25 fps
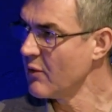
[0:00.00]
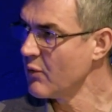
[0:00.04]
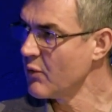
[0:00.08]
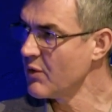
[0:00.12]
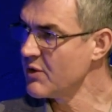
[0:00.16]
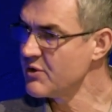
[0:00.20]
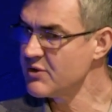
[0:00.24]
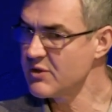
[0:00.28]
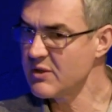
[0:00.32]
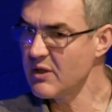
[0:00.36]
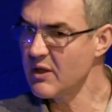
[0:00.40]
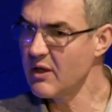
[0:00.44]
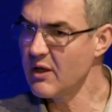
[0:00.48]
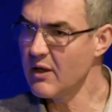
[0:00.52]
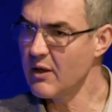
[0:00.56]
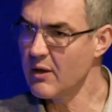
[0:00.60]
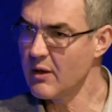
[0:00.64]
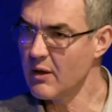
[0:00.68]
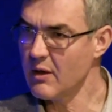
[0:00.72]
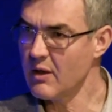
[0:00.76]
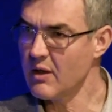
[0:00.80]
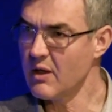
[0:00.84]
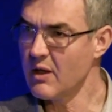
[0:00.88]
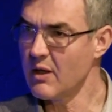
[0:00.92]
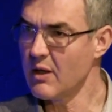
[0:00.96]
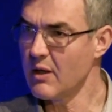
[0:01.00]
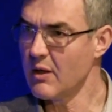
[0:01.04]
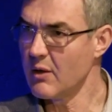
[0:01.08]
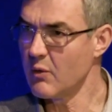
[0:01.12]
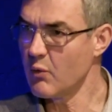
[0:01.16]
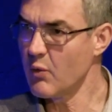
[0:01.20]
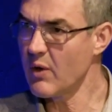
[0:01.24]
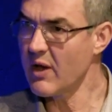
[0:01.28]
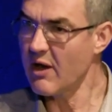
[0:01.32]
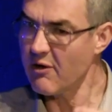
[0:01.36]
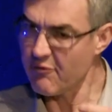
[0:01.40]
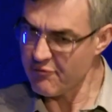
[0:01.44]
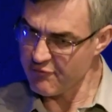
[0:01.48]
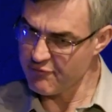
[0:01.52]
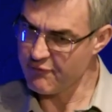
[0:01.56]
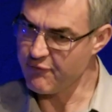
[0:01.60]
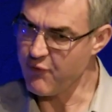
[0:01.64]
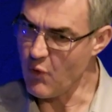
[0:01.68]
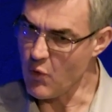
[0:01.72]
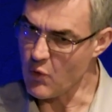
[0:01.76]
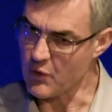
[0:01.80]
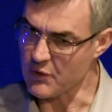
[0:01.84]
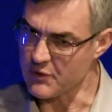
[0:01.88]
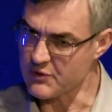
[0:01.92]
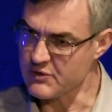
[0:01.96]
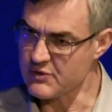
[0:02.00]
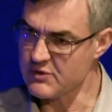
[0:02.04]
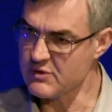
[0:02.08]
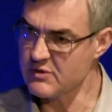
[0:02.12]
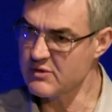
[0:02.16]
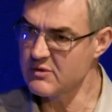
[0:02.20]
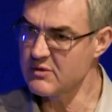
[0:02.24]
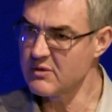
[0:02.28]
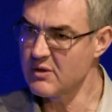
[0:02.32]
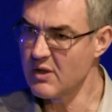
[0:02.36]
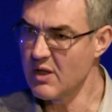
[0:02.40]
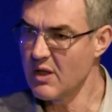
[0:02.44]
We see we are forced.